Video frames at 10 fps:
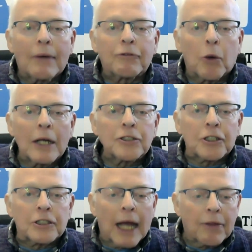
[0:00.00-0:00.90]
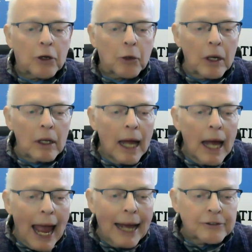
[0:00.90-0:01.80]
have questions, Heather will
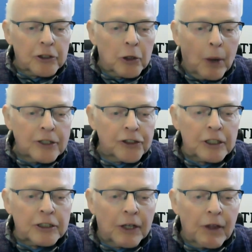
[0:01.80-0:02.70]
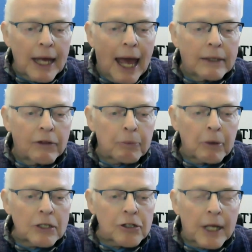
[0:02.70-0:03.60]
answer questions at the end of the
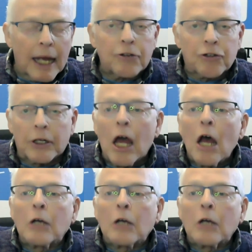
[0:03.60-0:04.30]
presentation.